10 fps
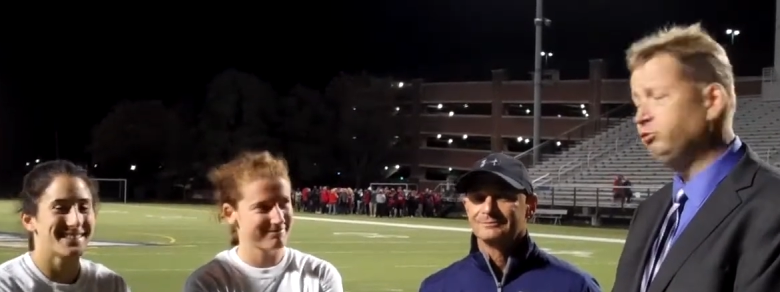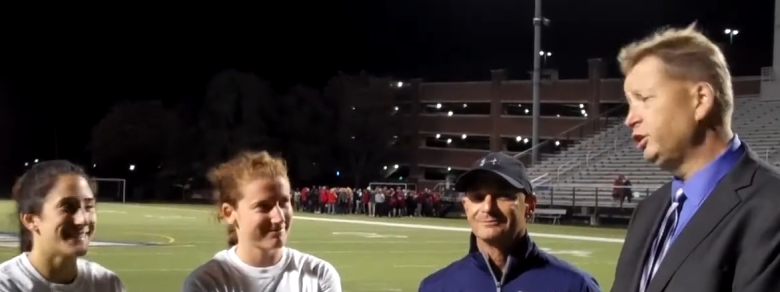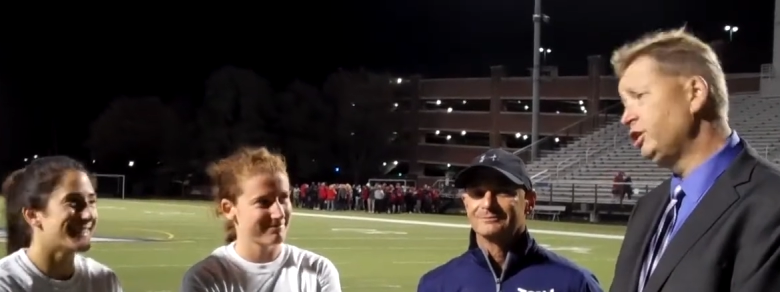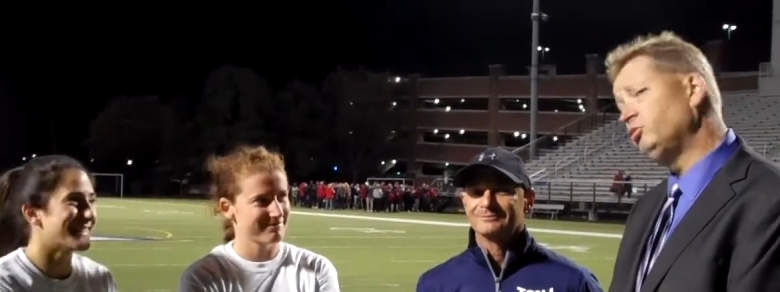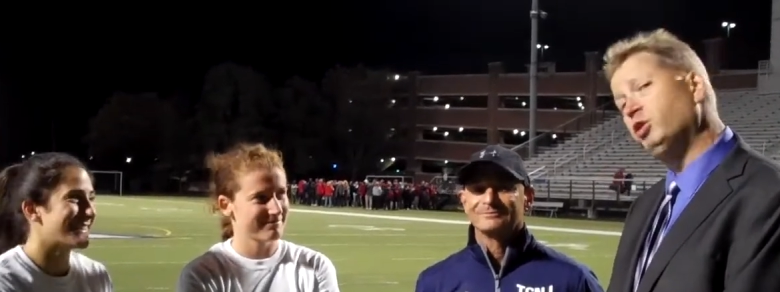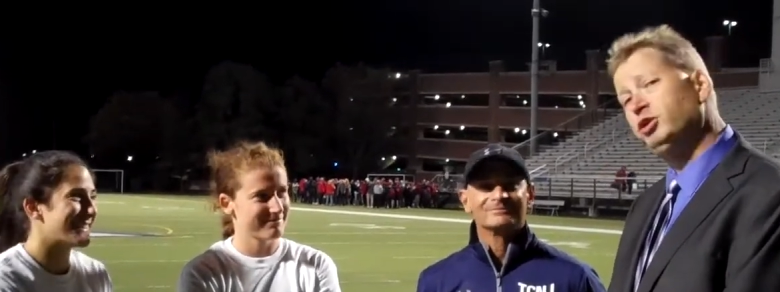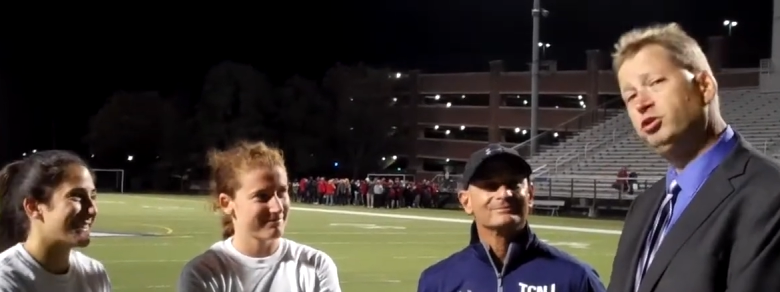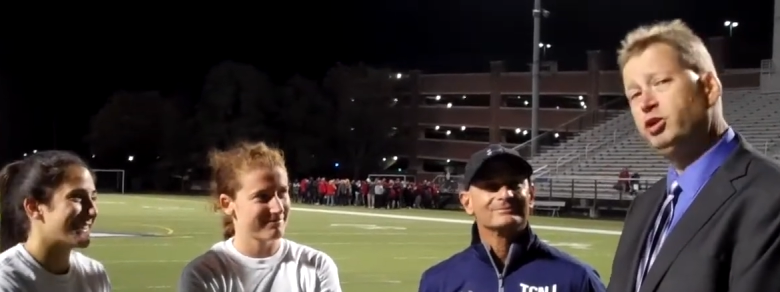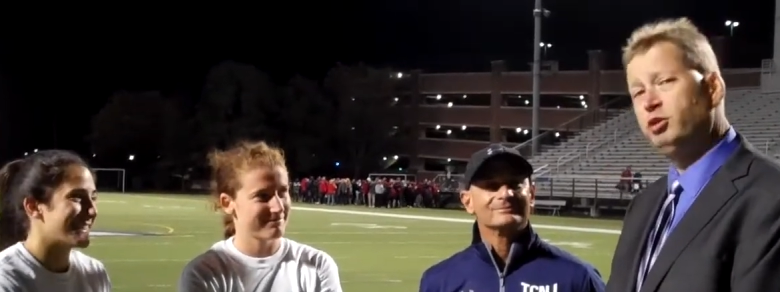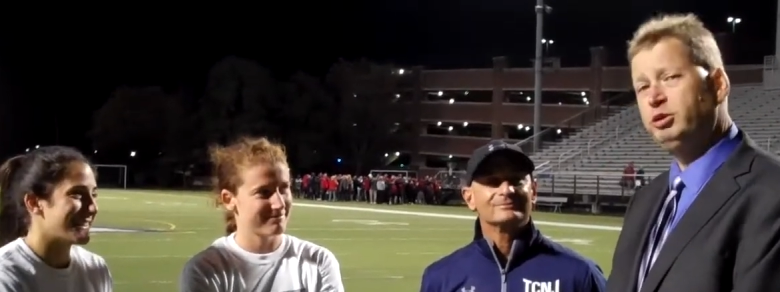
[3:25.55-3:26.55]
Speaker 1: We'll find out
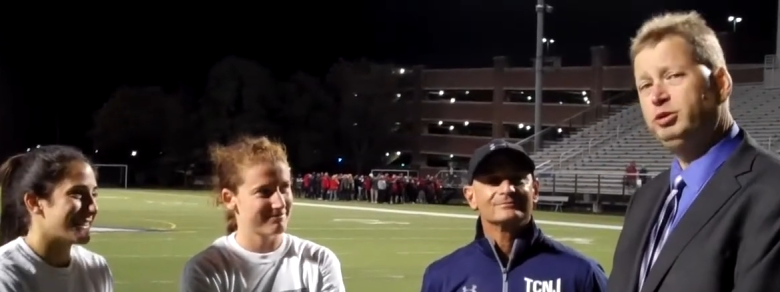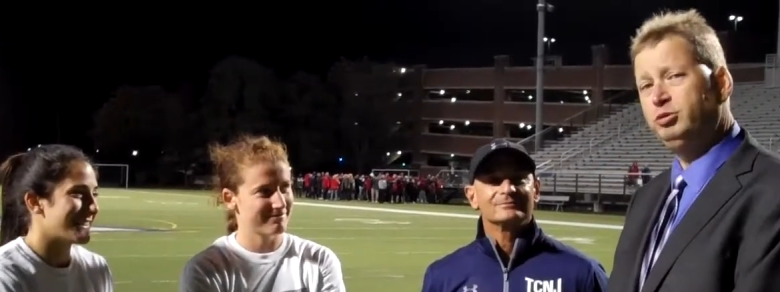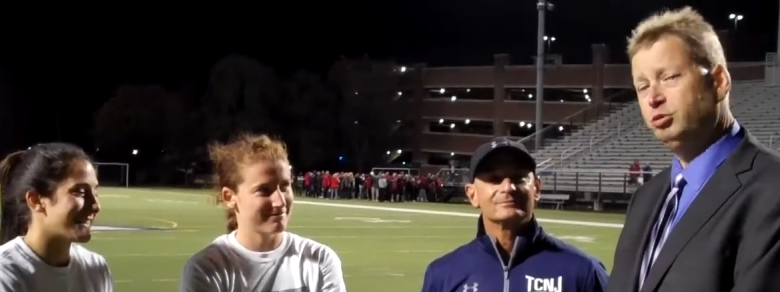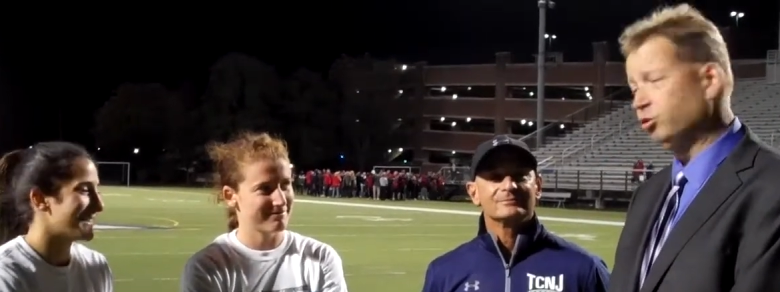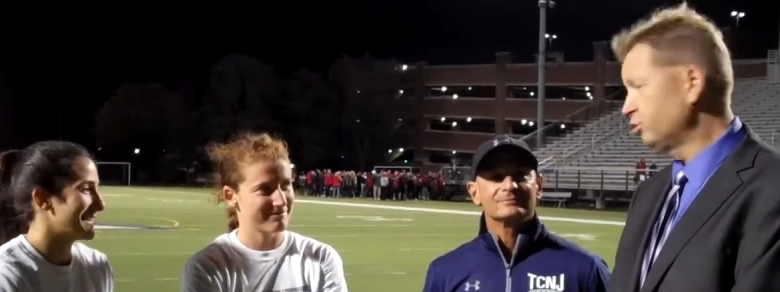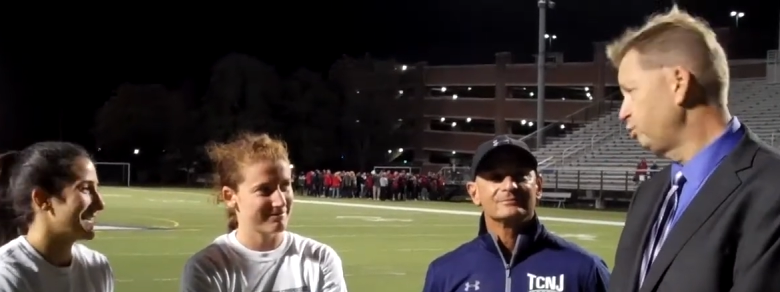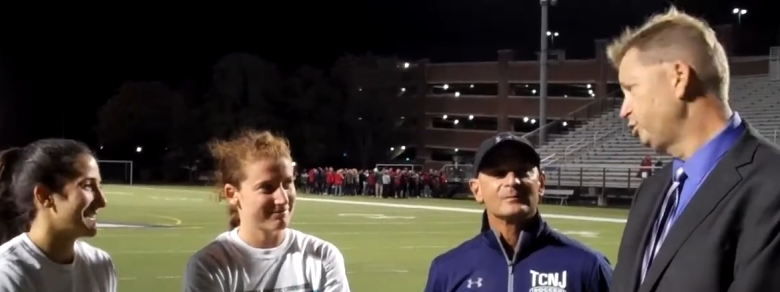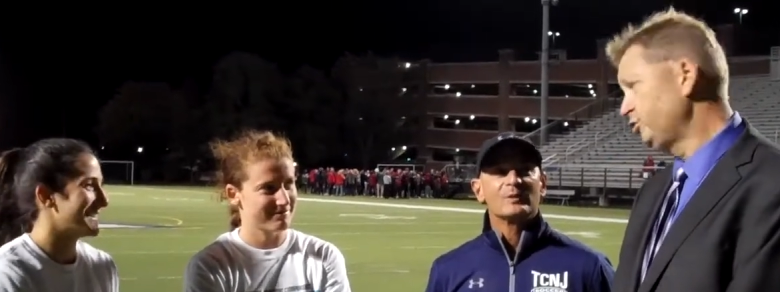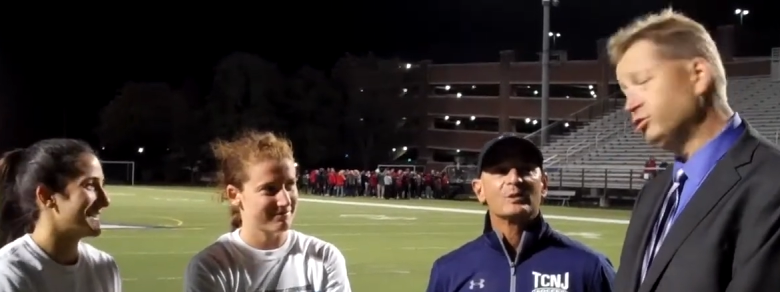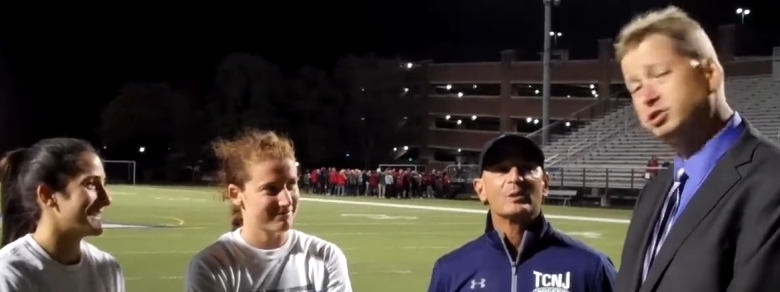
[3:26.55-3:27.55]
where they're going or
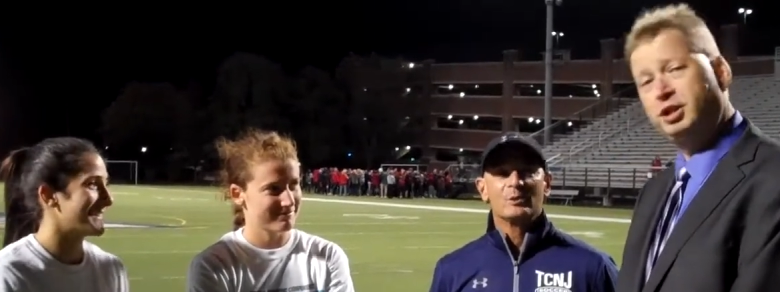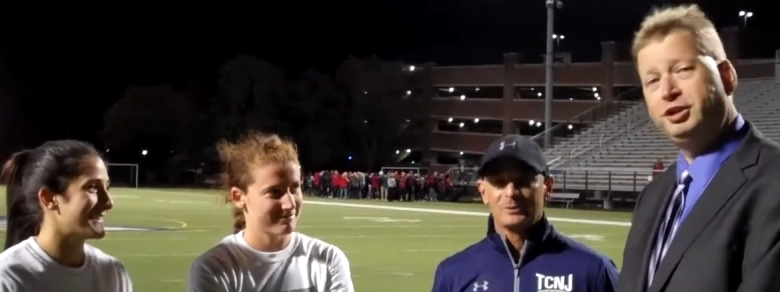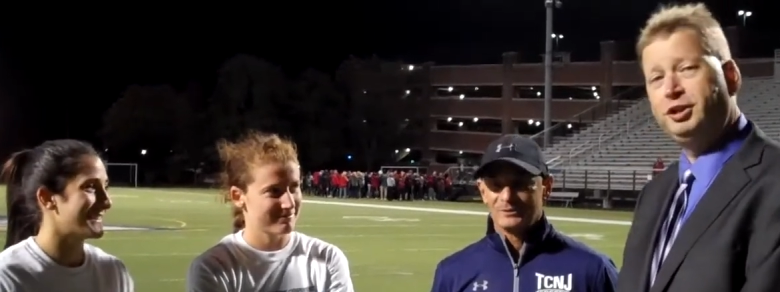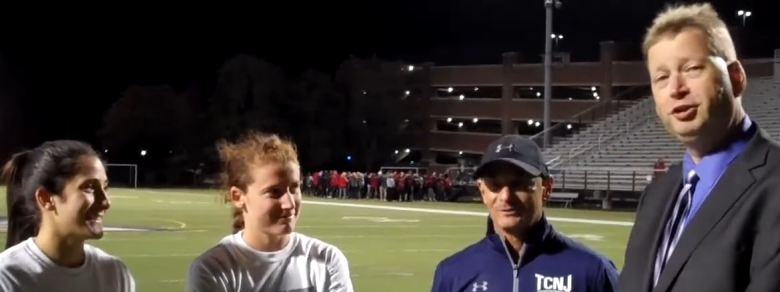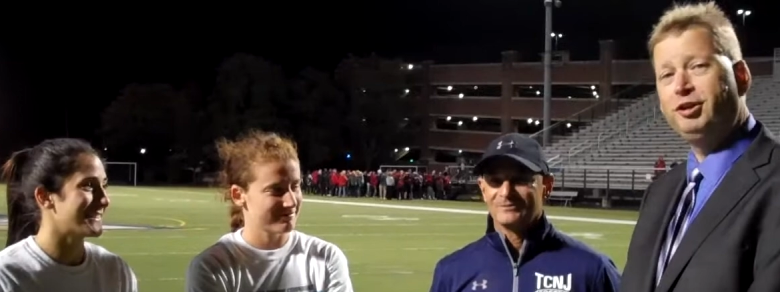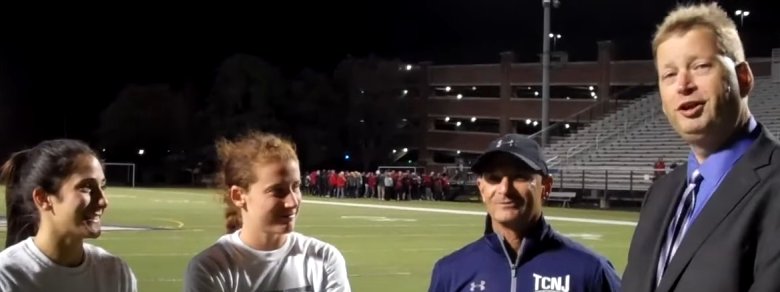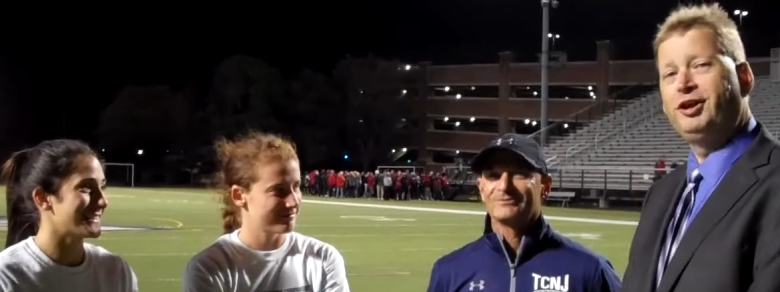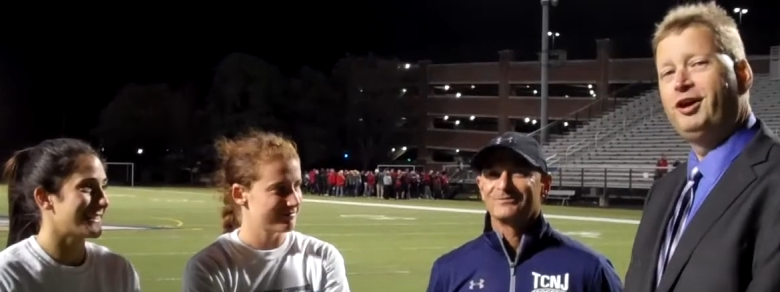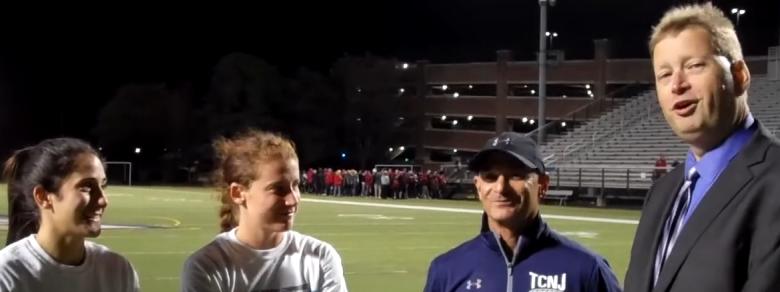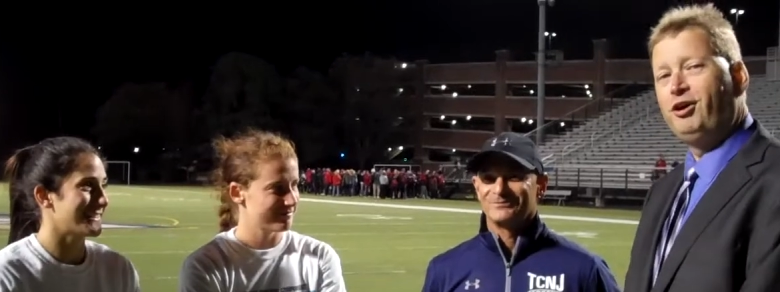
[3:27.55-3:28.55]
whether they're staying here
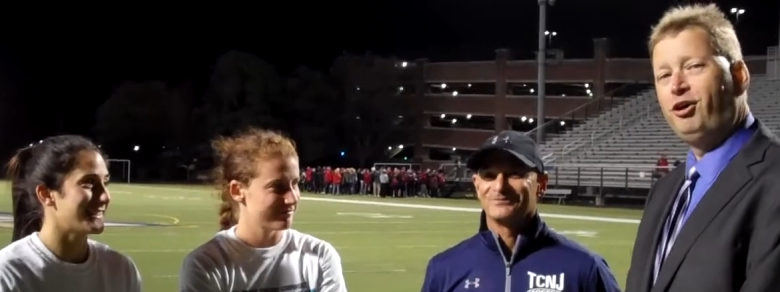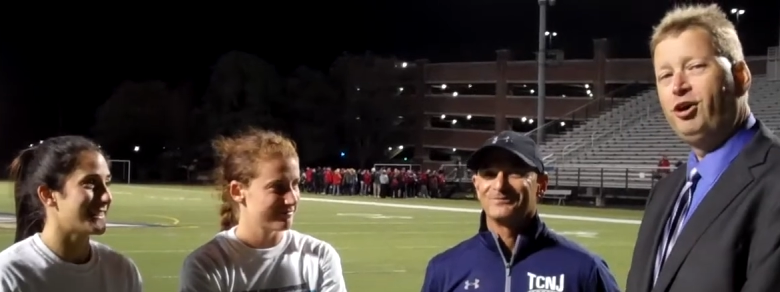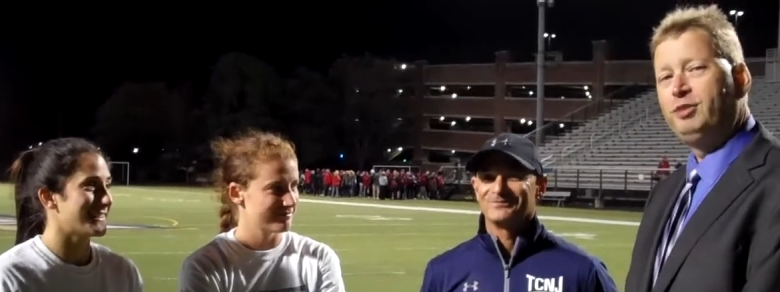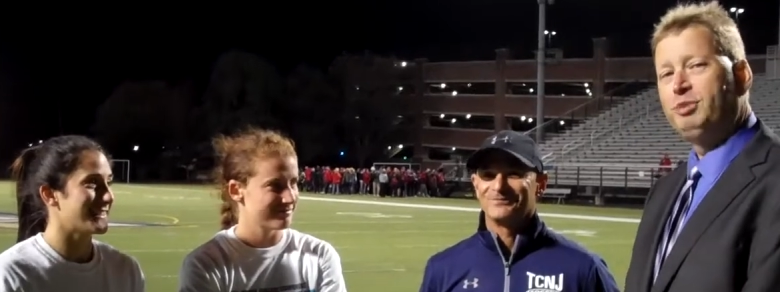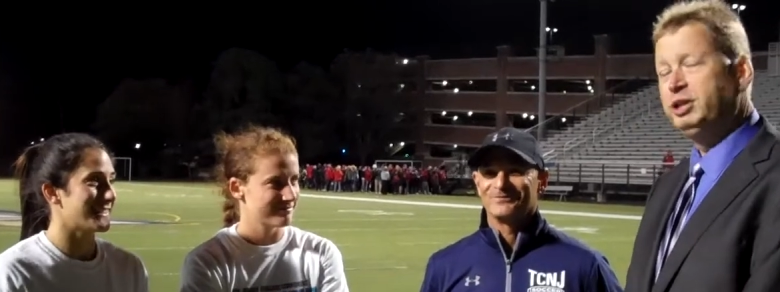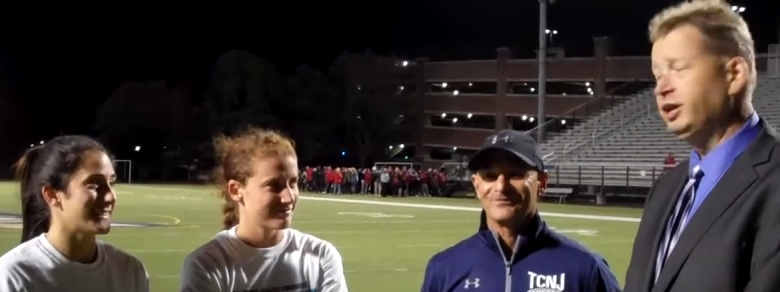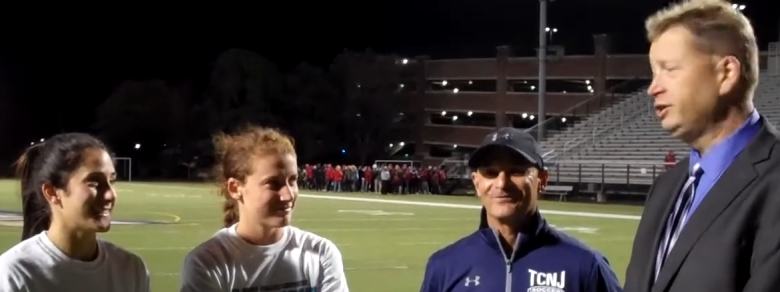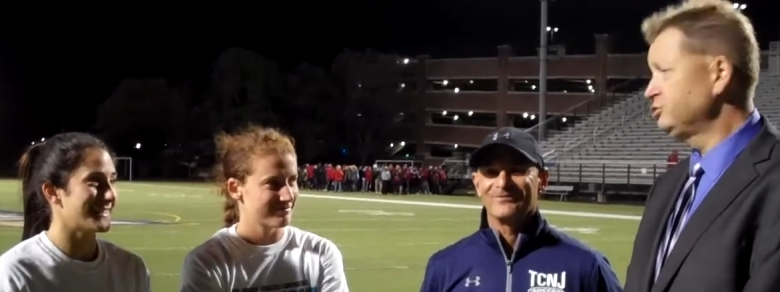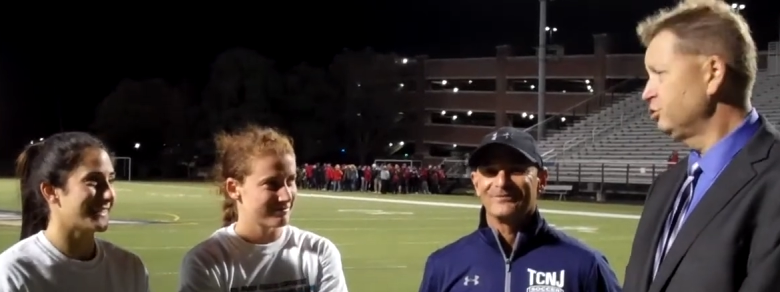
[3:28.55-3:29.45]
on Monday.